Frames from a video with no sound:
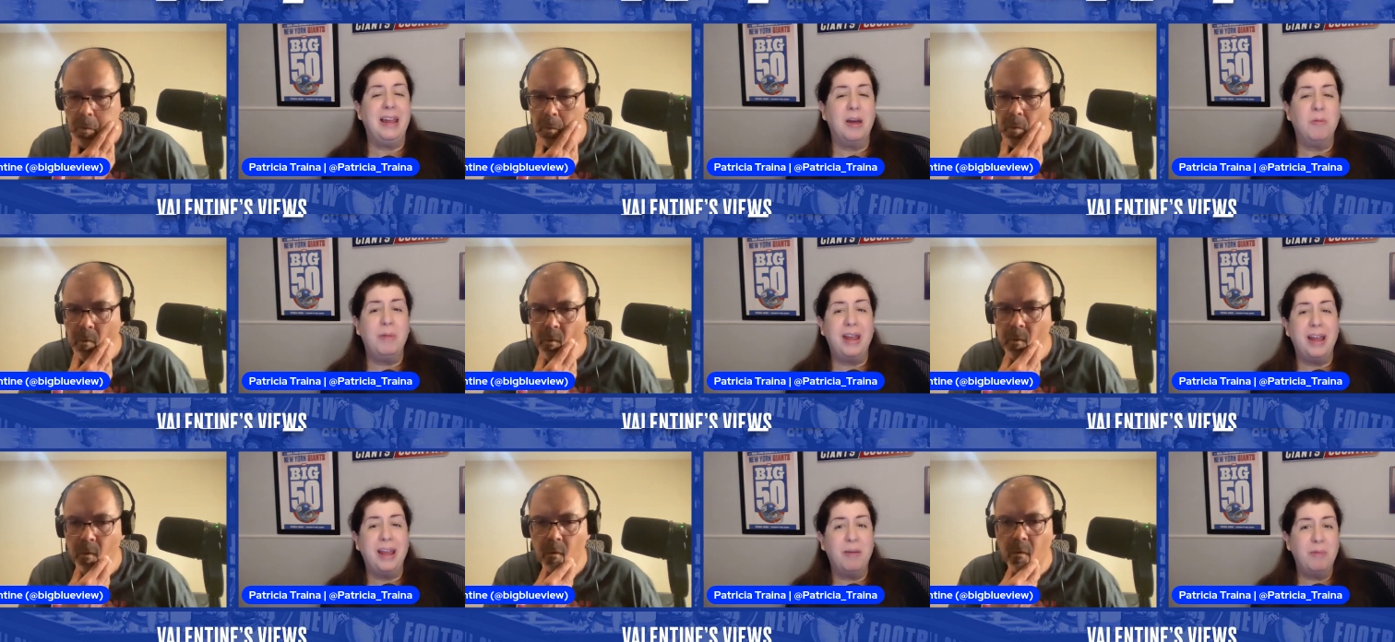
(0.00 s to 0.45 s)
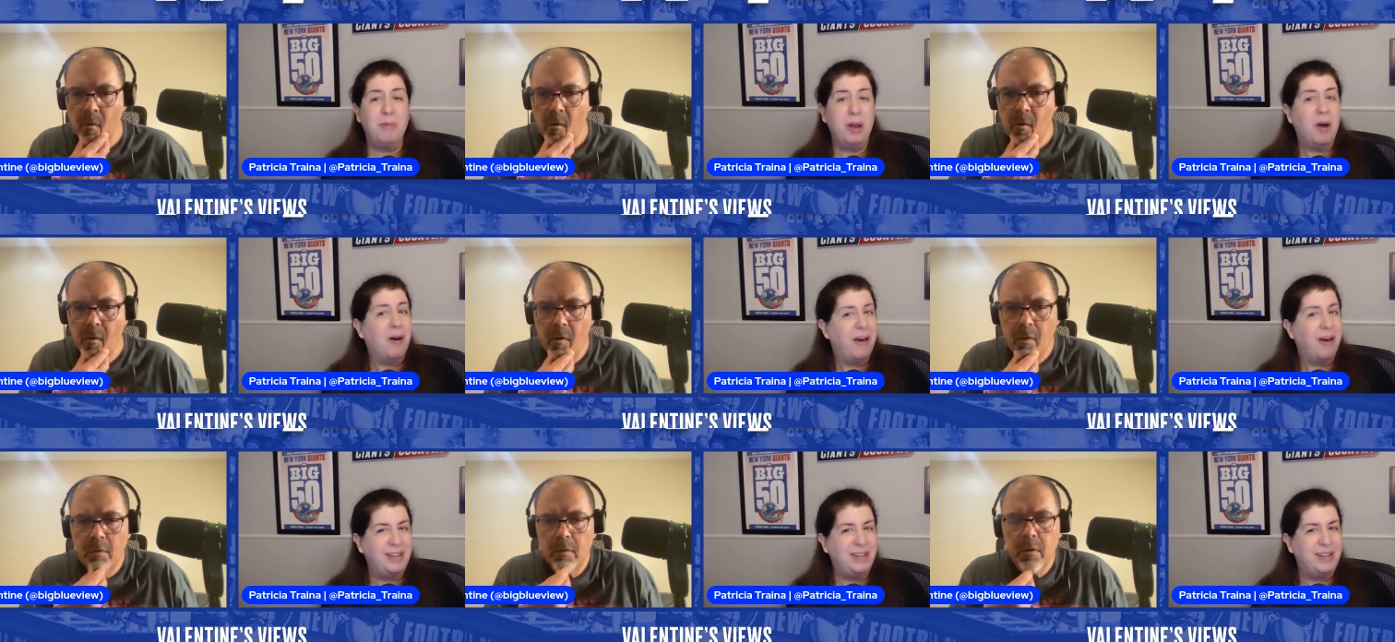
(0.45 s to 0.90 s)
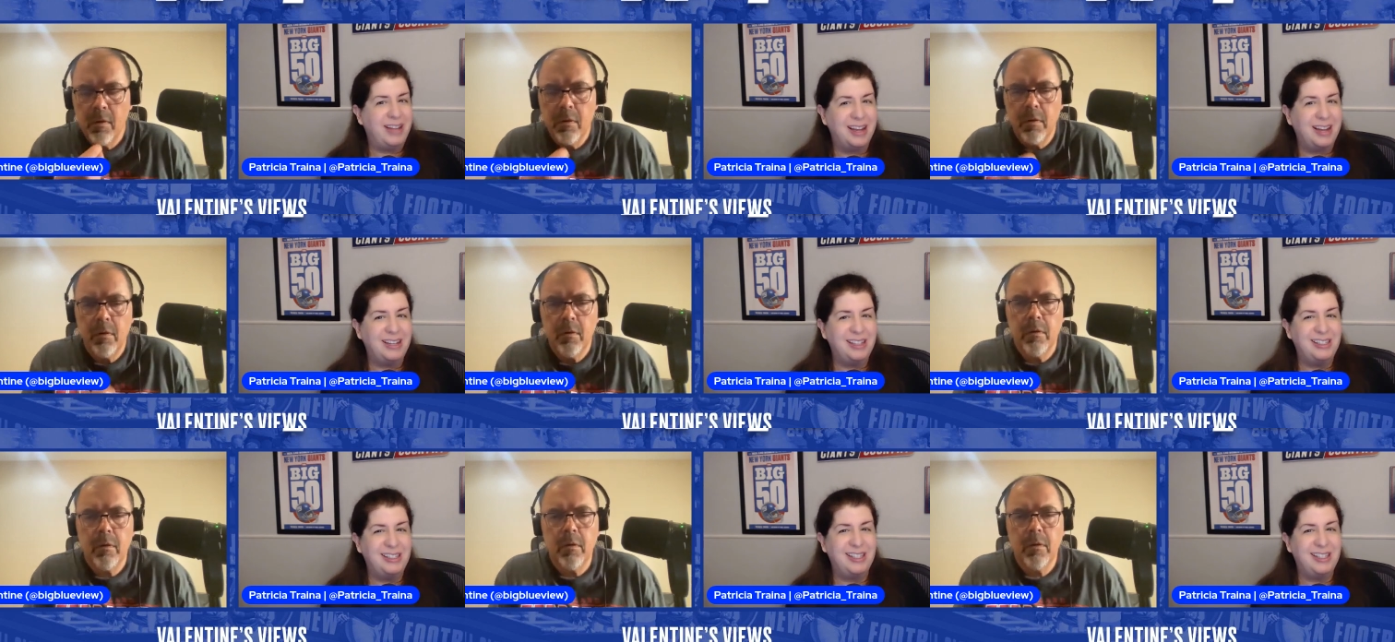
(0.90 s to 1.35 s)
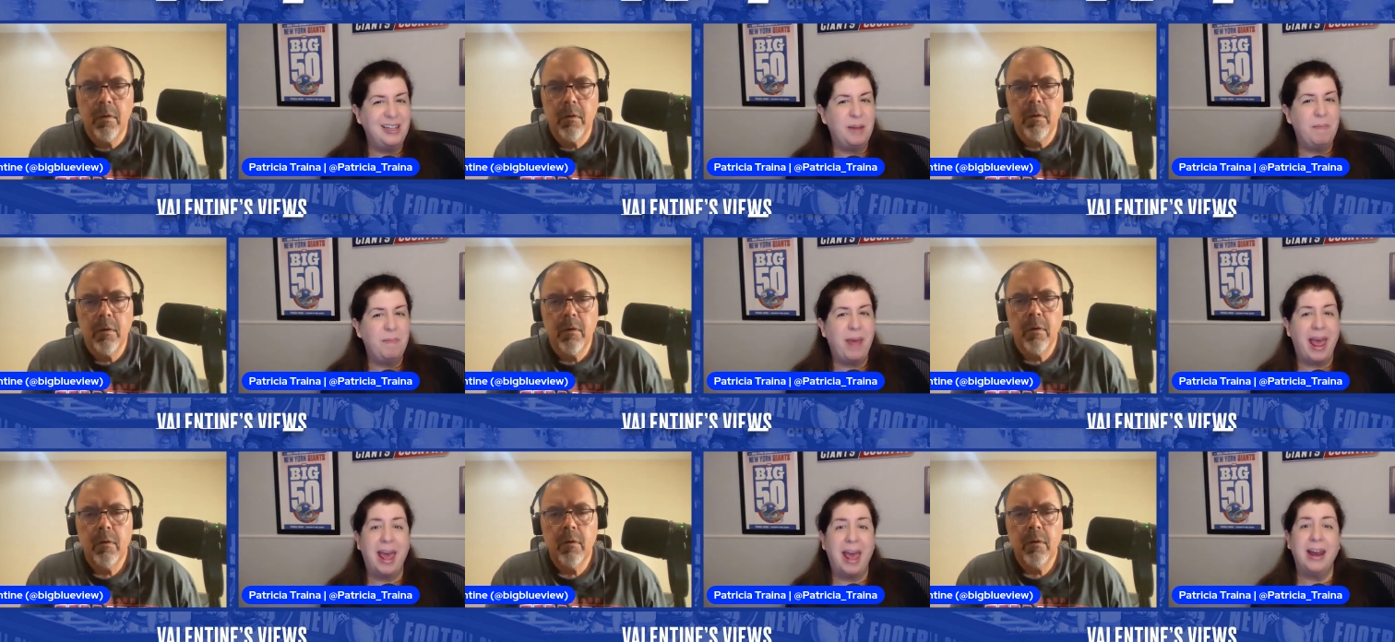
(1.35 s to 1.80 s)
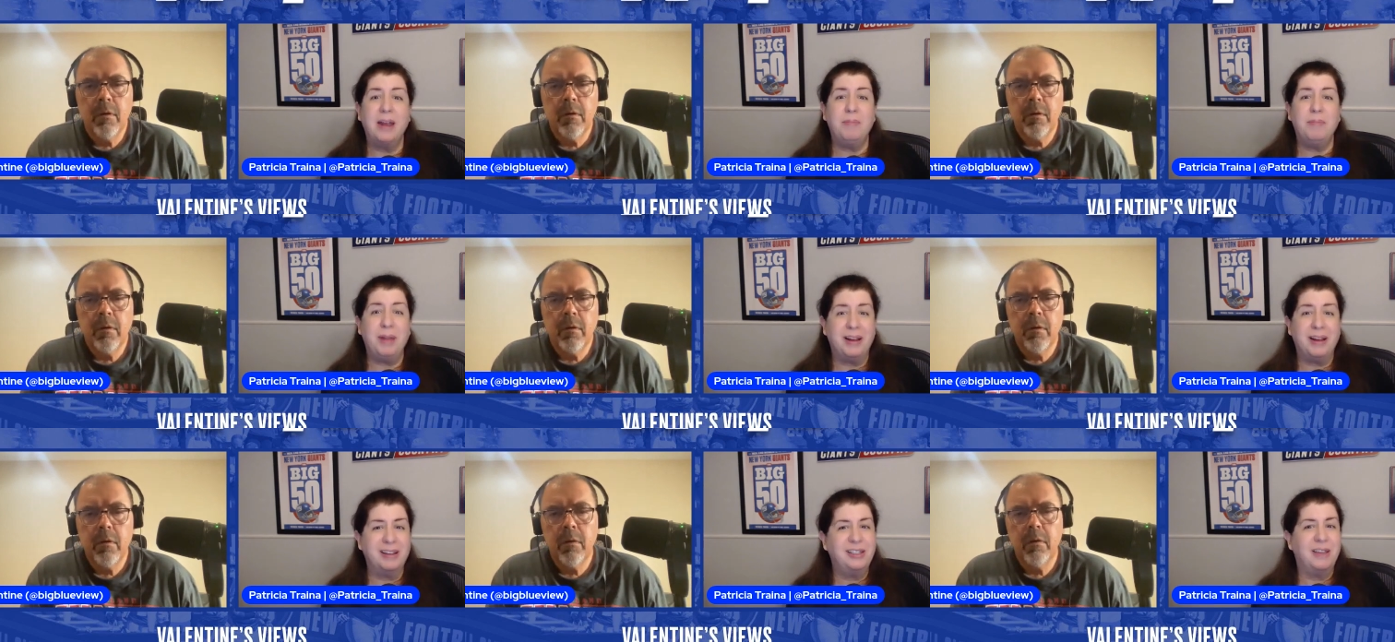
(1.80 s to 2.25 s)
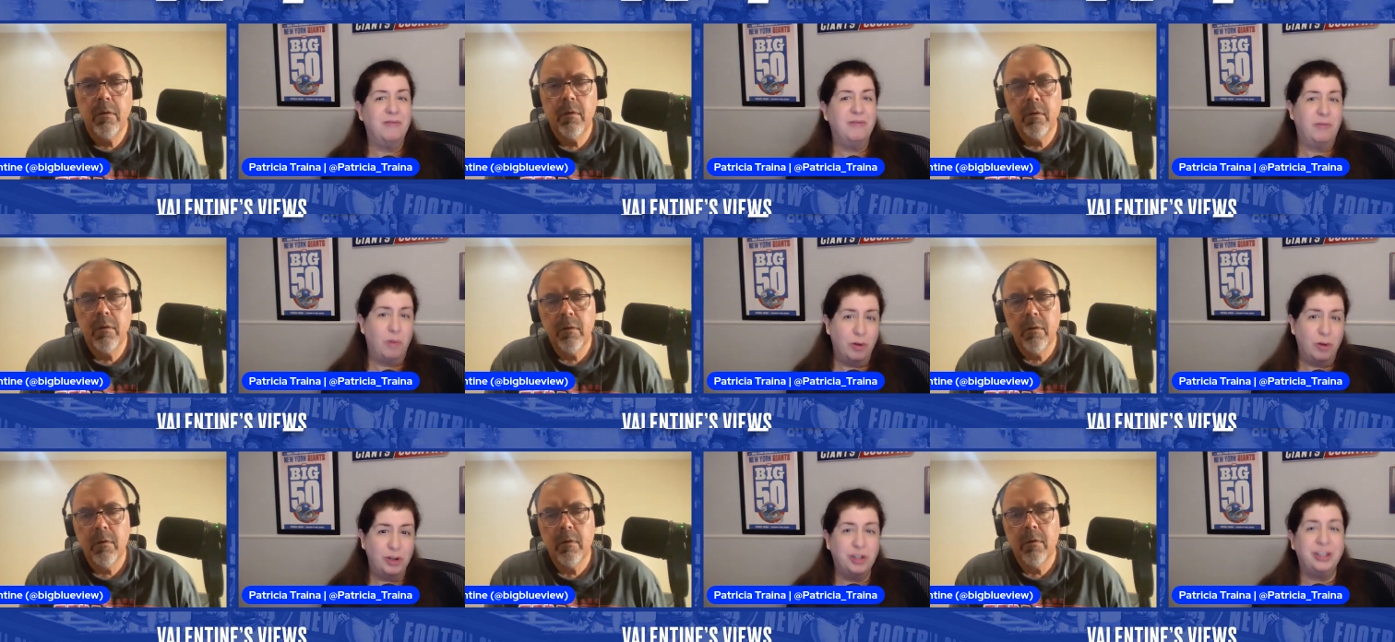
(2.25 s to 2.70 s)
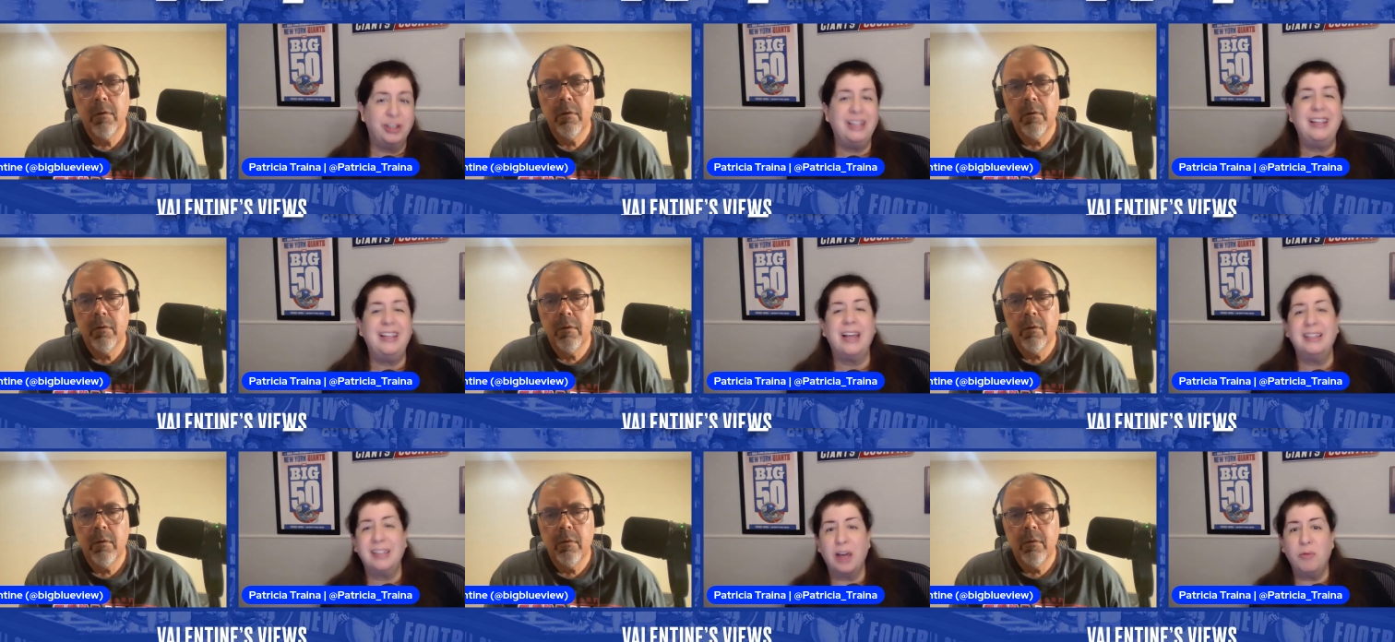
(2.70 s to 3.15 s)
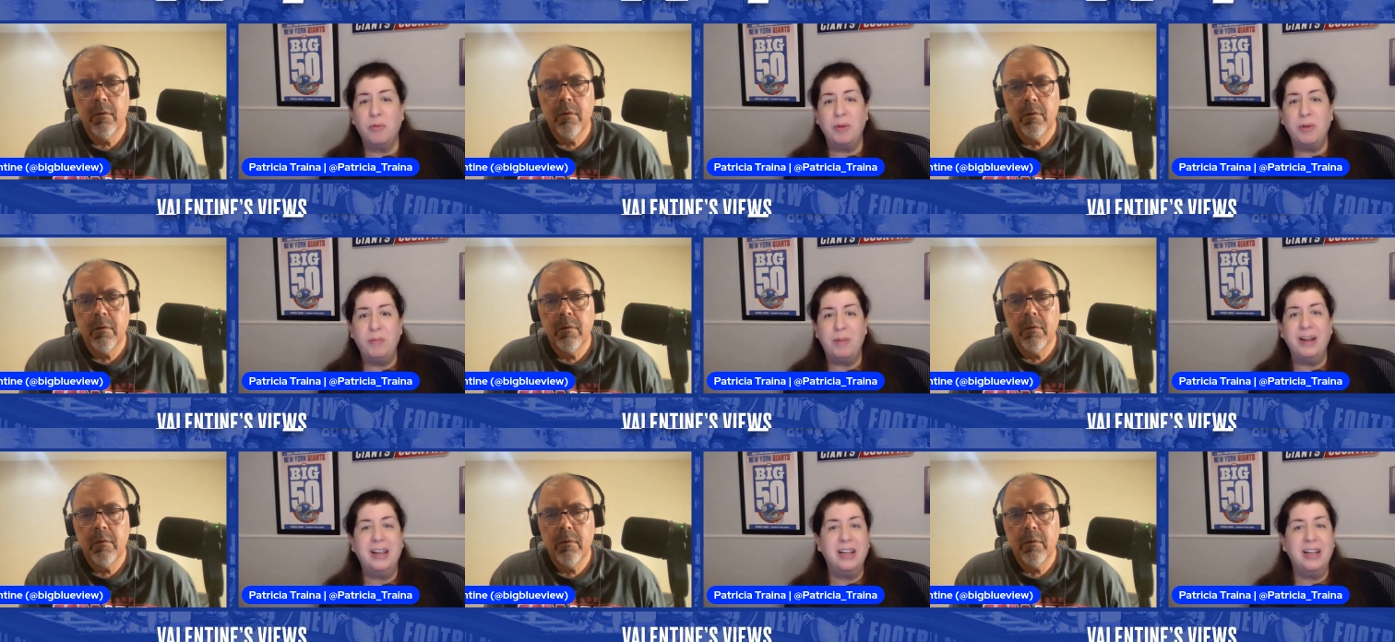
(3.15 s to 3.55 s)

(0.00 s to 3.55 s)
Speaker 1: we we all have a tendency to panic because unfortunately that's how we've been